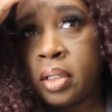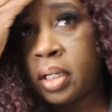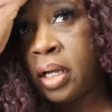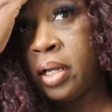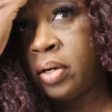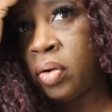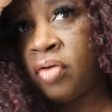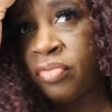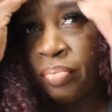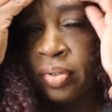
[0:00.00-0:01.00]
cut it
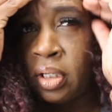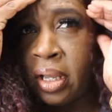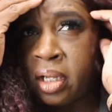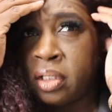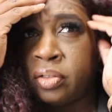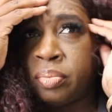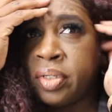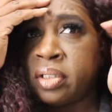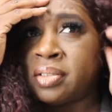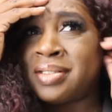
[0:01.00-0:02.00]
off and put like a little
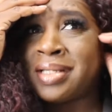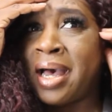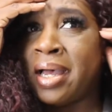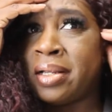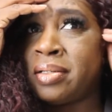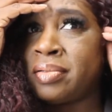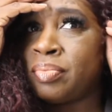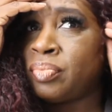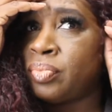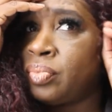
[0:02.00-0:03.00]
bit of side
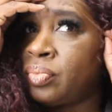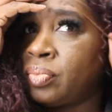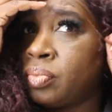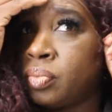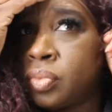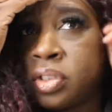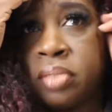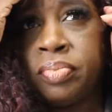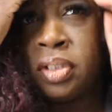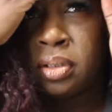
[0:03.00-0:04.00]

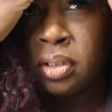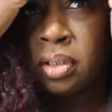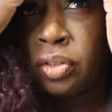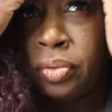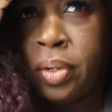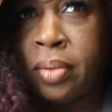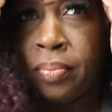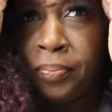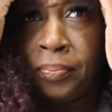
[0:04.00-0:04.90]
somethings to it.